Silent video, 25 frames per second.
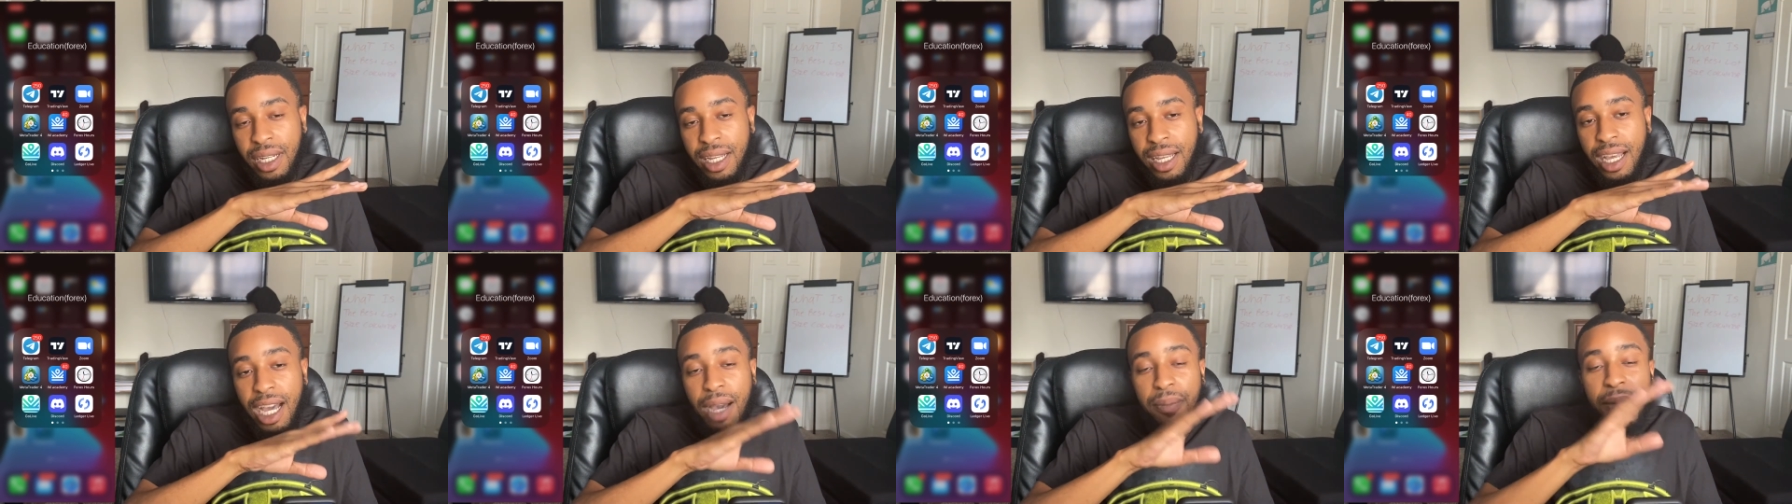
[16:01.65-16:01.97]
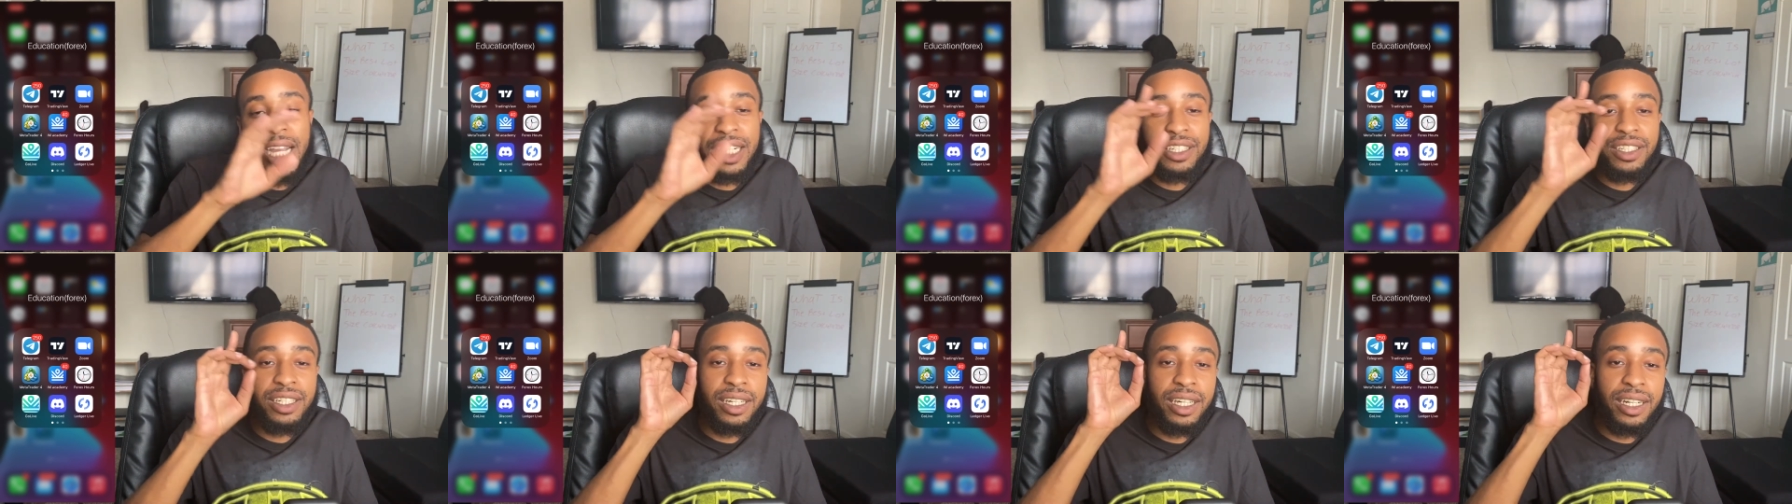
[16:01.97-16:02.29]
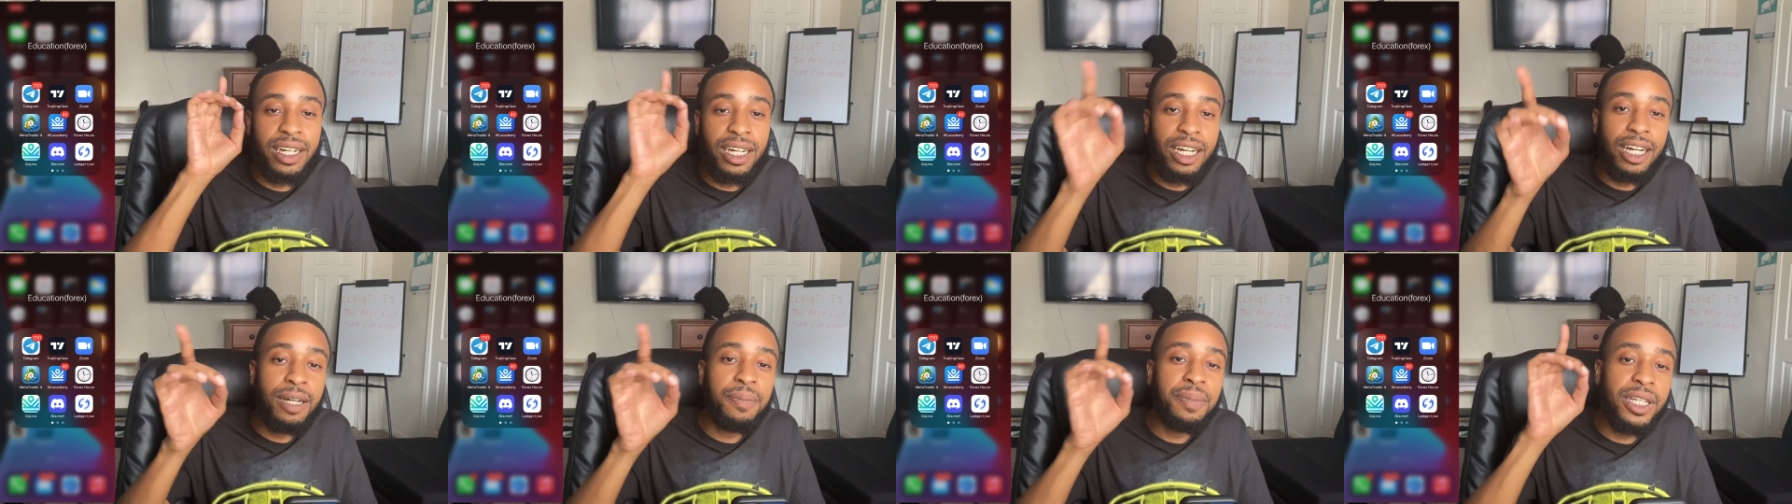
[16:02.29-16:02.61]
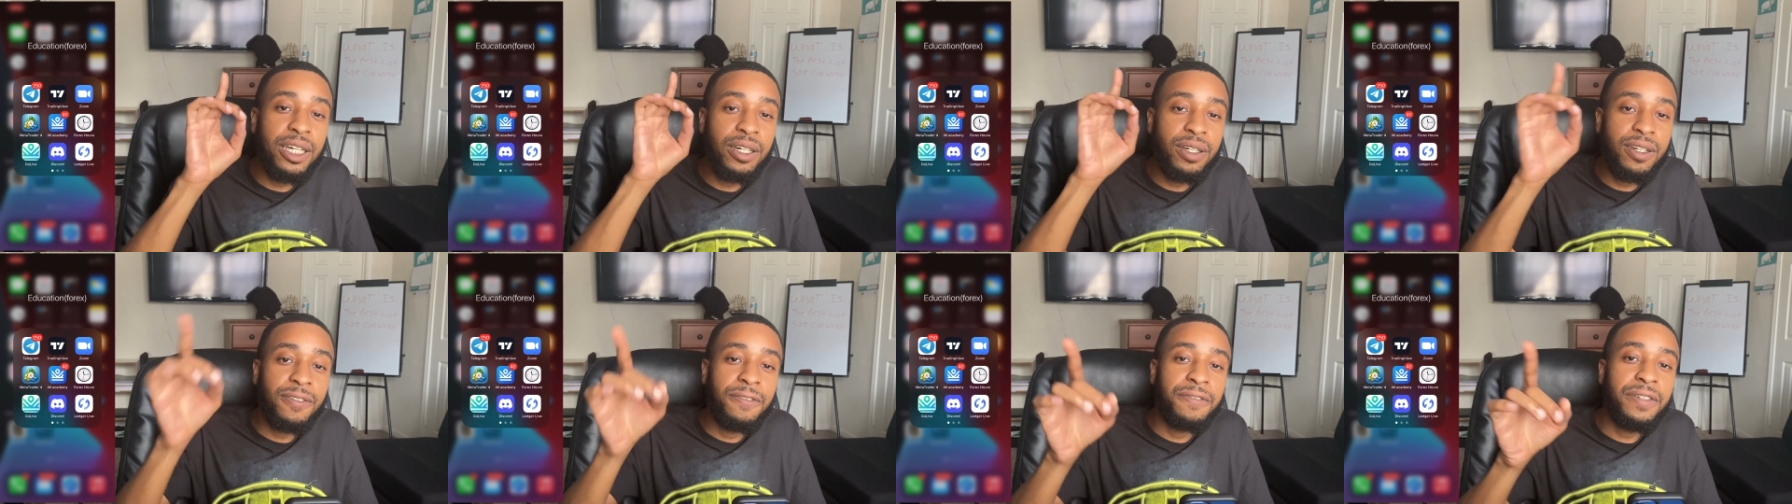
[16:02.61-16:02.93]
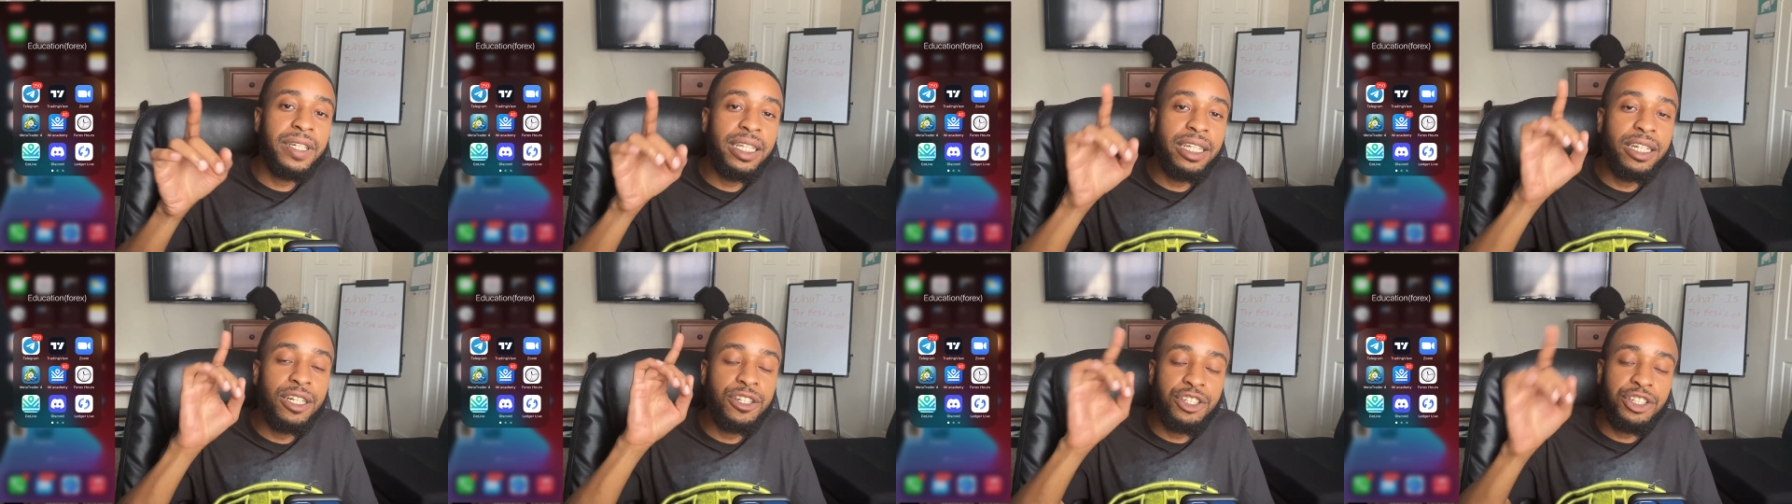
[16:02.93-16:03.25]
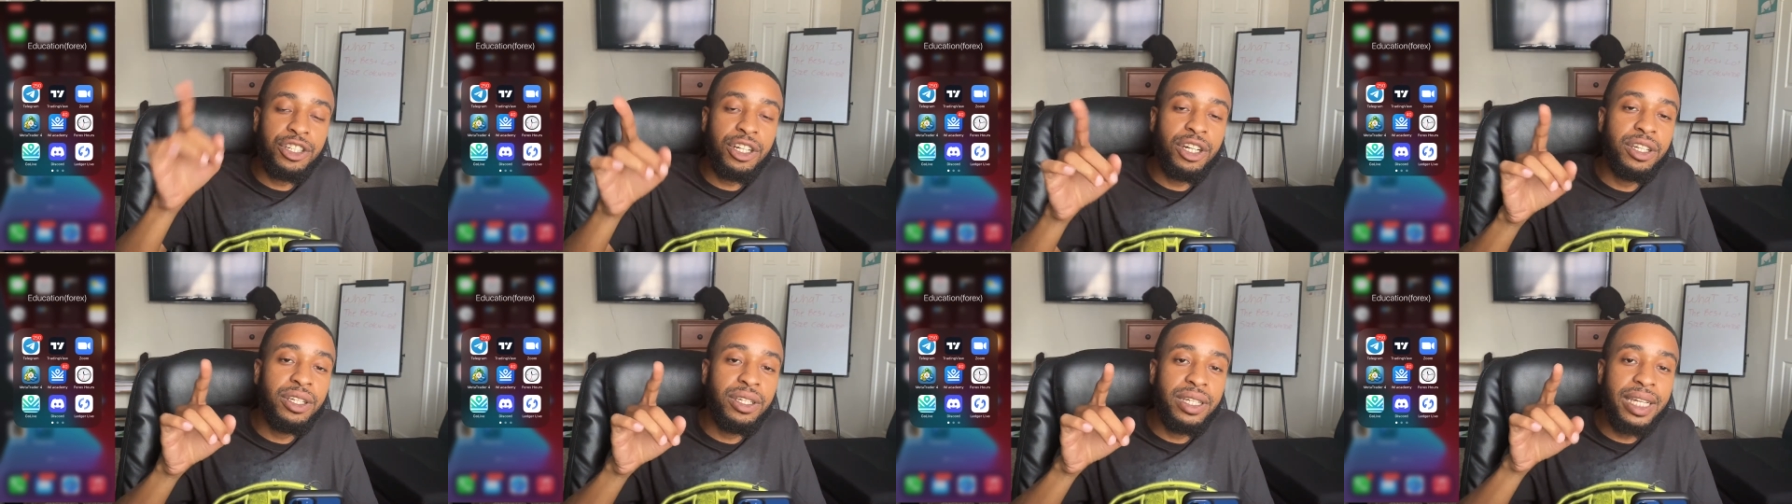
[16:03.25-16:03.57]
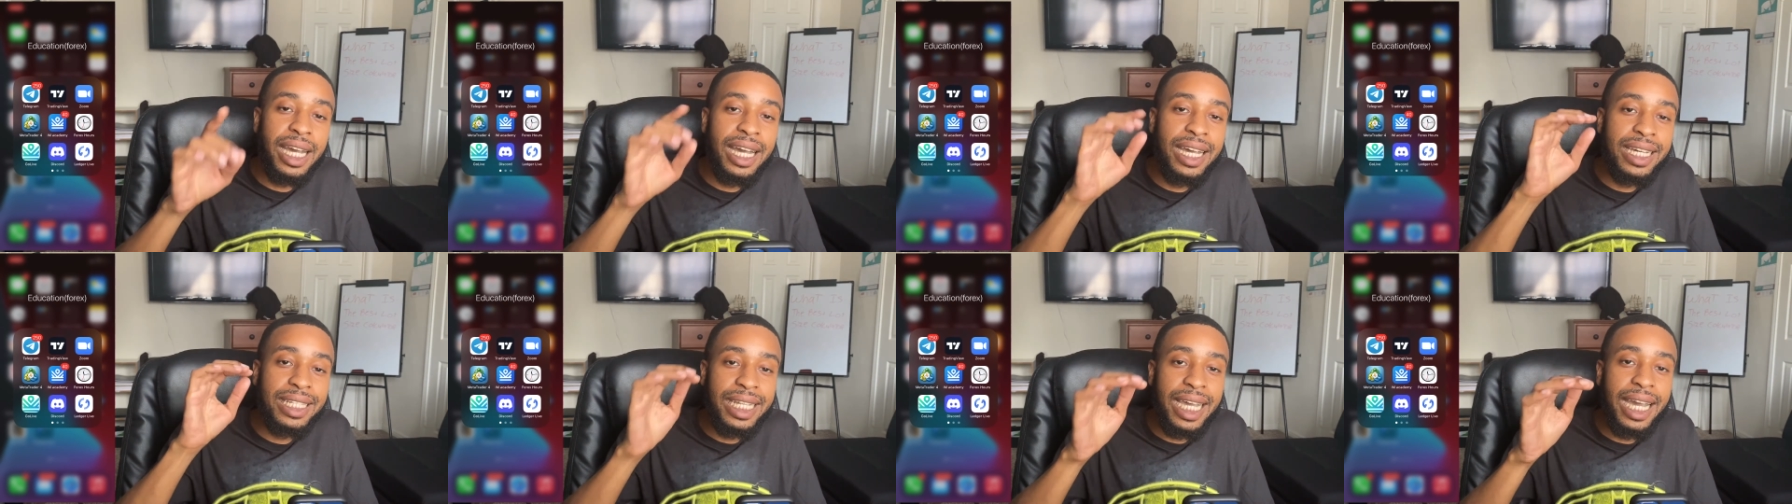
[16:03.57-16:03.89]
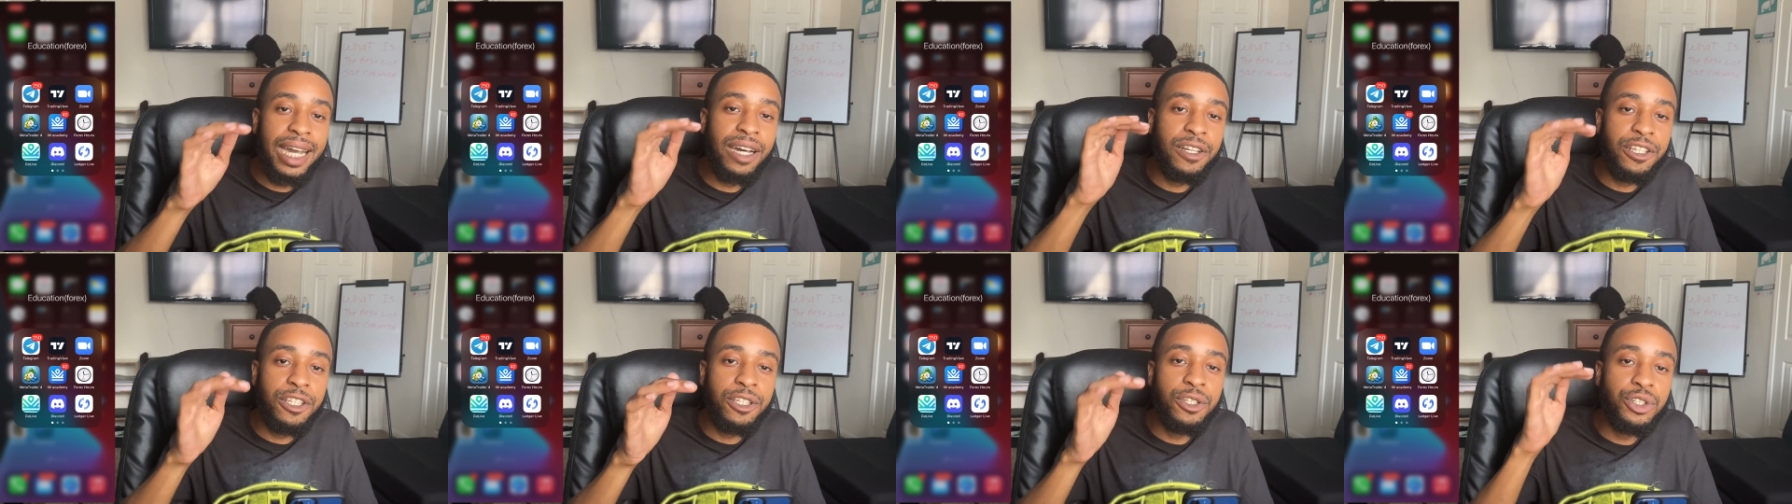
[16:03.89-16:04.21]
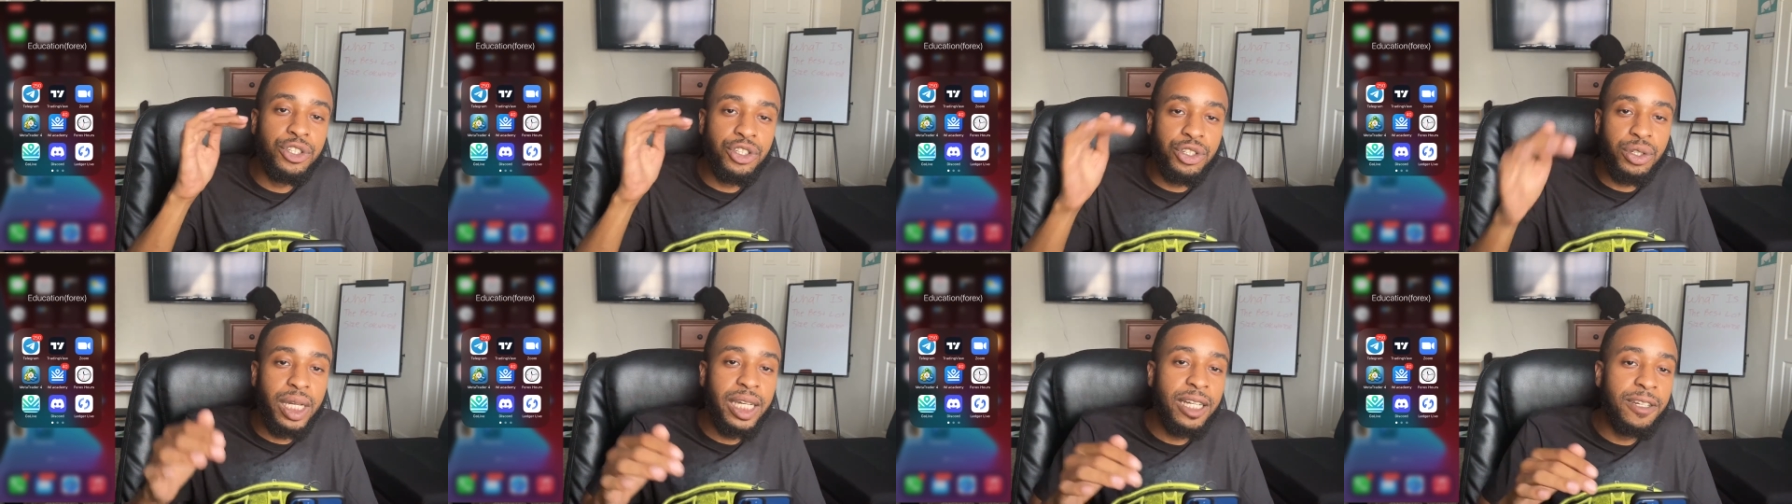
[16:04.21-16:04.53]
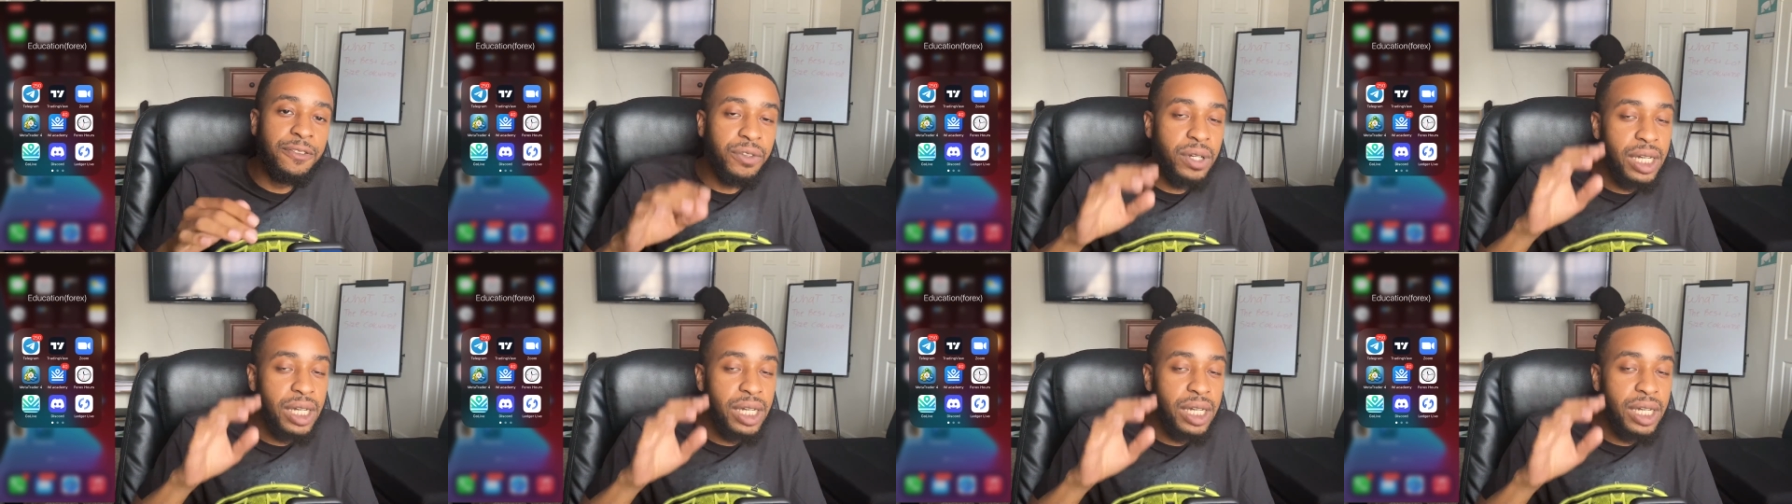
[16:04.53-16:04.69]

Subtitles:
I'm actually going to upload a video showing you guys how to use TradingView.